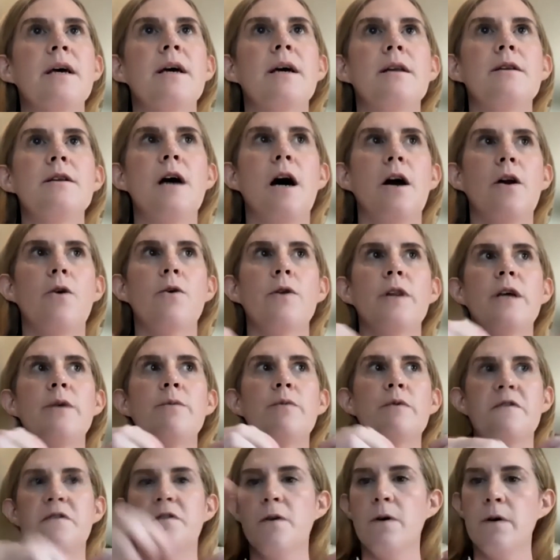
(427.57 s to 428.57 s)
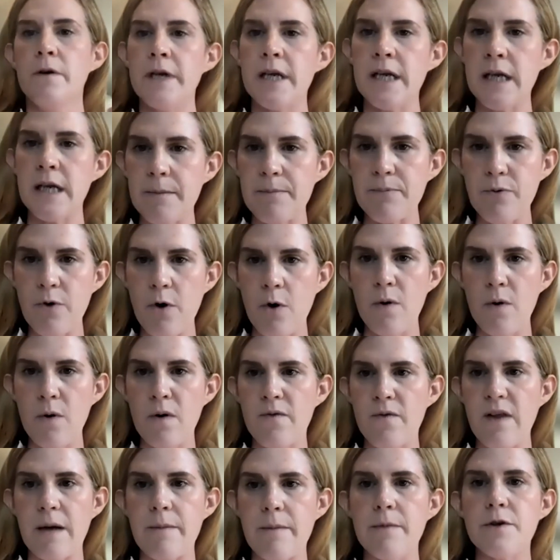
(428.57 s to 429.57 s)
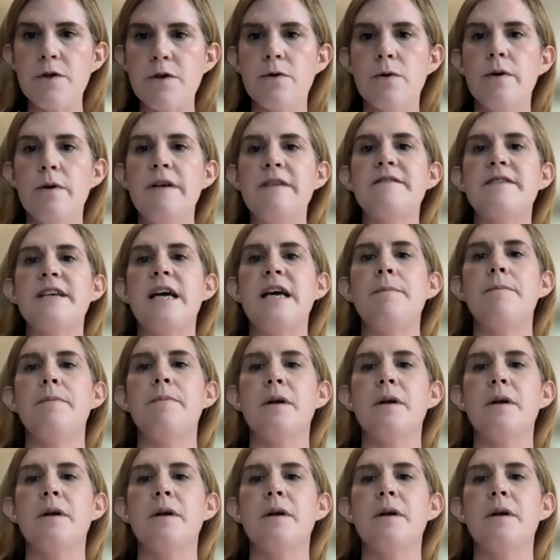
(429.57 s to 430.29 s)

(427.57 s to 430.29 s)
not only result in a pro-inflammatory state,